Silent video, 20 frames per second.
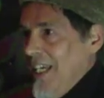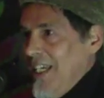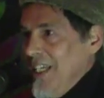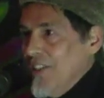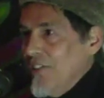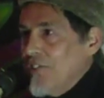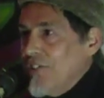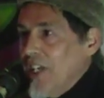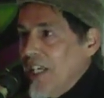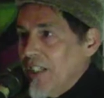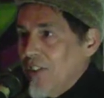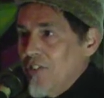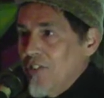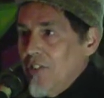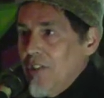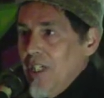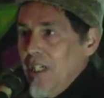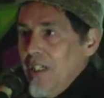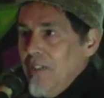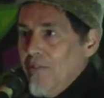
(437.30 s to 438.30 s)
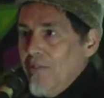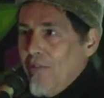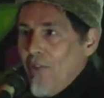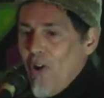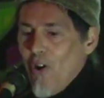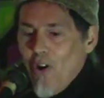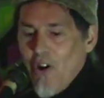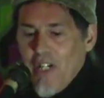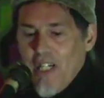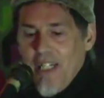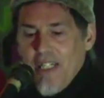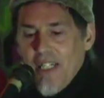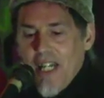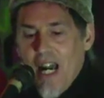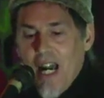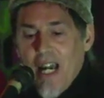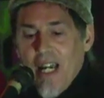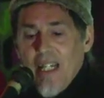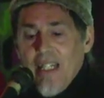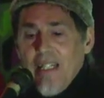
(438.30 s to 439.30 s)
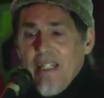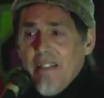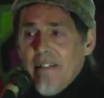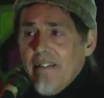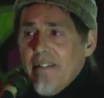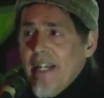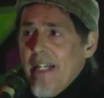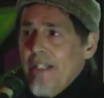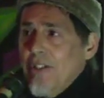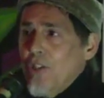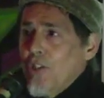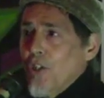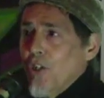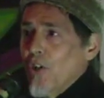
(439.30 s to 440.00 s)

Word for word: In 1649 at St.